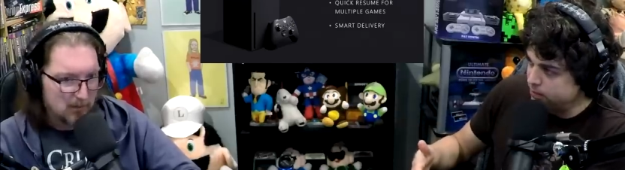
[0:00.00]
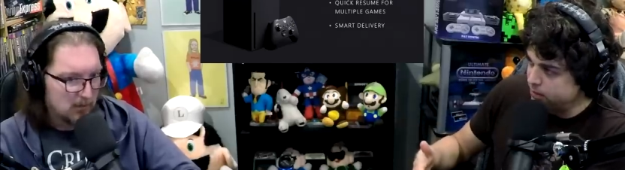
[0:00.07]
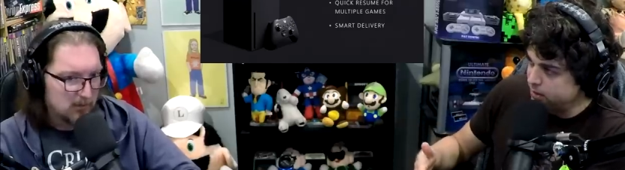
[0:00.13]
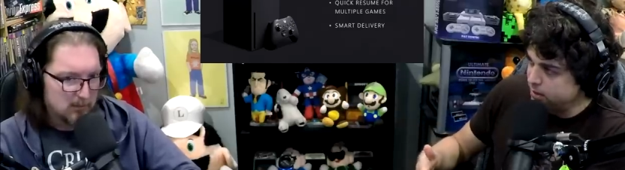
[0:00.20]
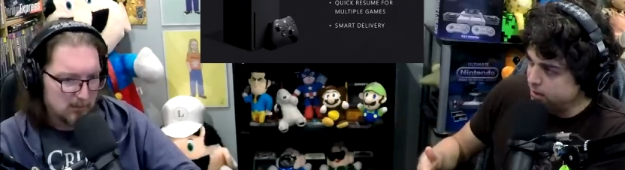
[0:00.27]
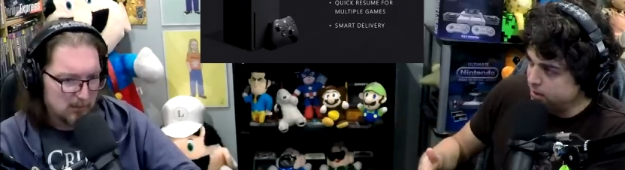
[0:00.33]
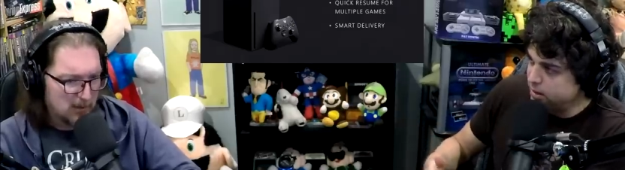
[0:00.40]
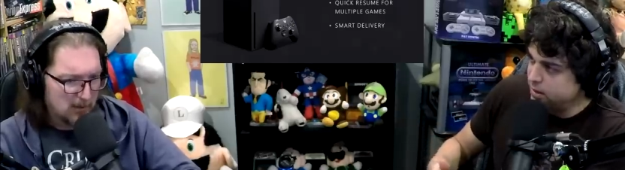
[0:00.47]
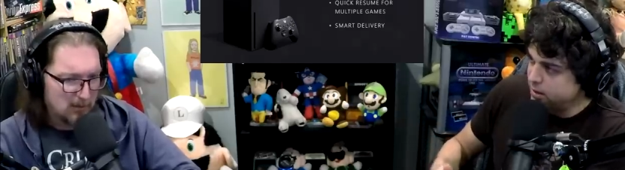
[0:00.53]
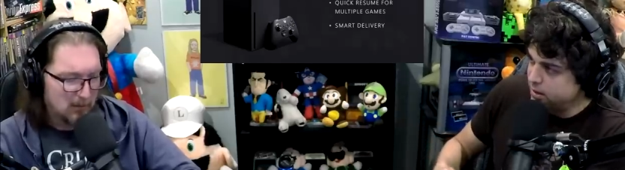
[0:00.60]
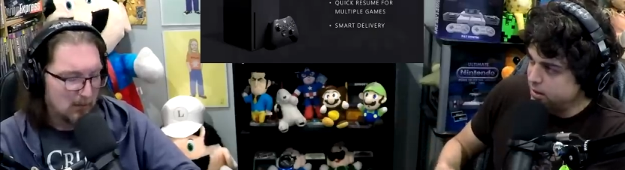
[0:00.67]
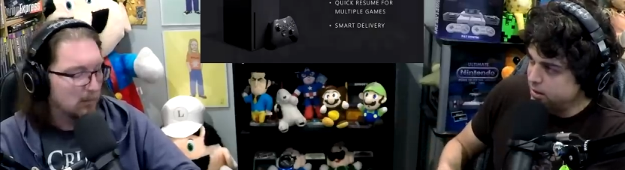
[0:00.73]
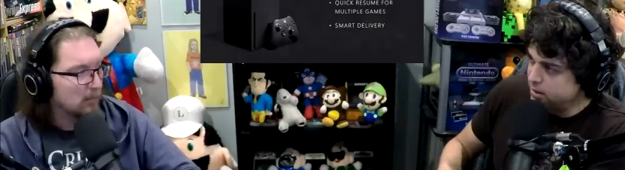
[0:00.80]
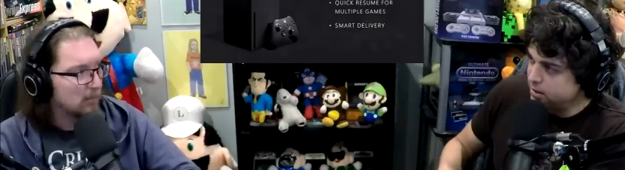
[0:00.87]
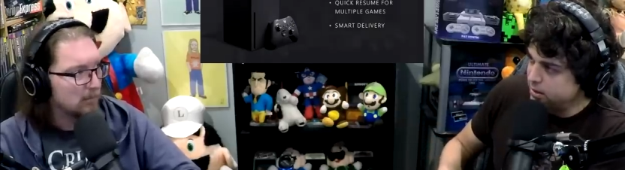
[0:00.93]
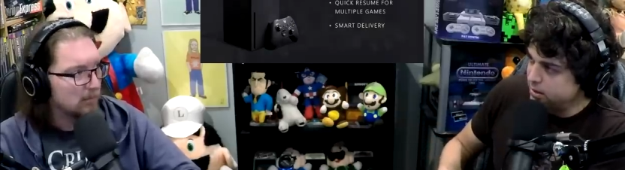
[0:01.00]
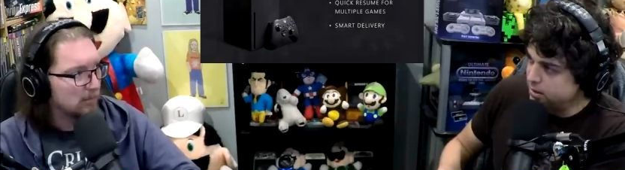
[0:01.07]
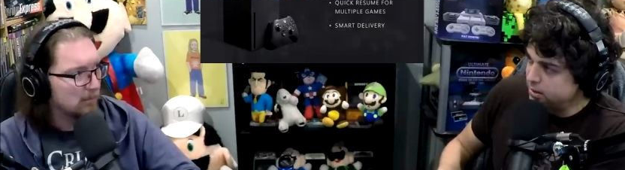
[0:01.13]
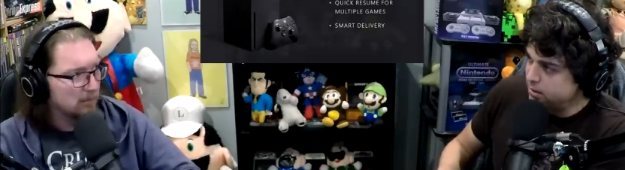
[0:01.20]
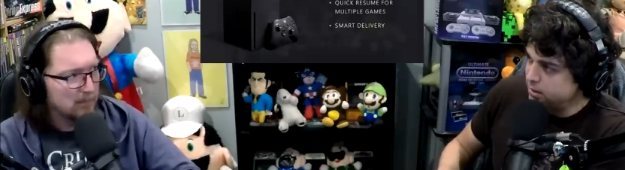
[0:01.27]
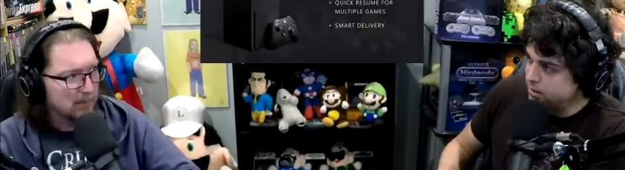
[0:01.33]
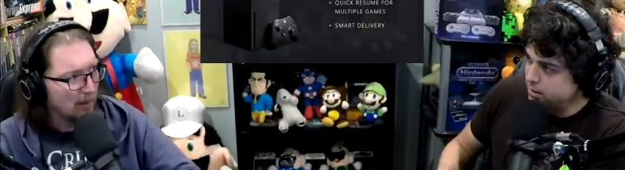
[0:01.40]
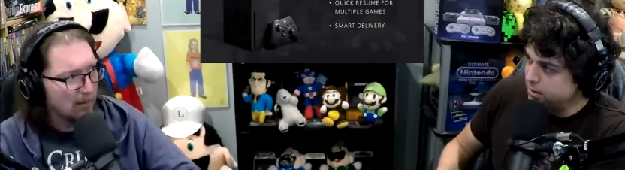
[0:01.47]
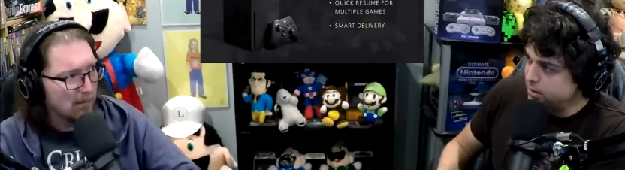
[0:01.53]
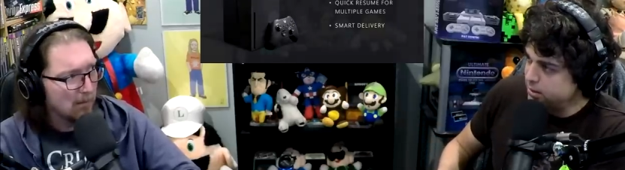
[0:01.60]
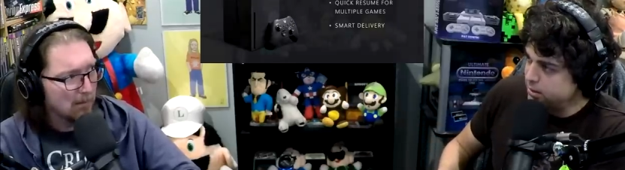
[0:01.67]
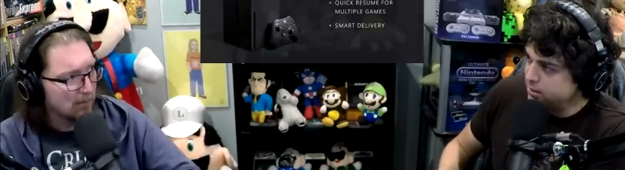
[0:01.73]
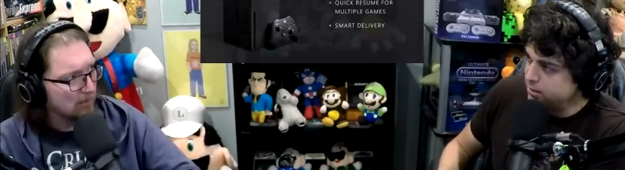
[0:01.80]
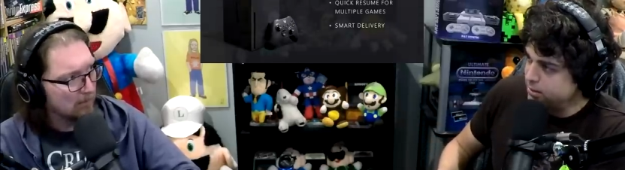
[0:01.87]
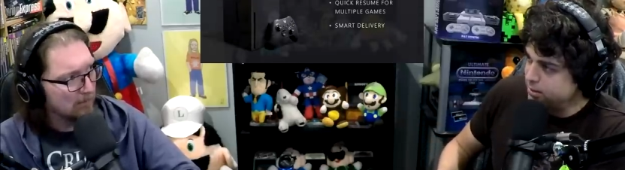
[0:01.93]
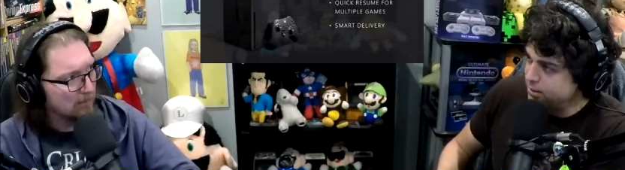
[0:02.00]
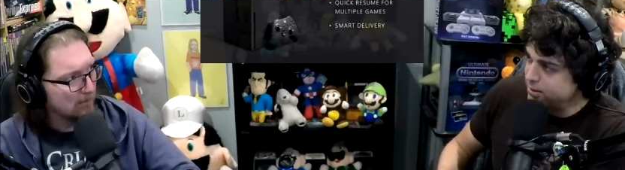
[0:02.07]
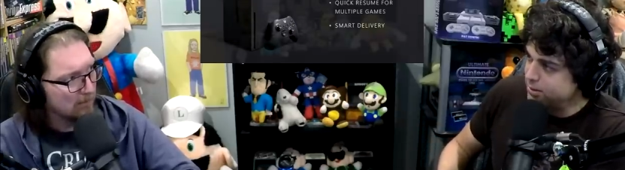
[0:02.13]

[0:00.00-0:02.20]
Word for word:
Speaker 1: right? No. No.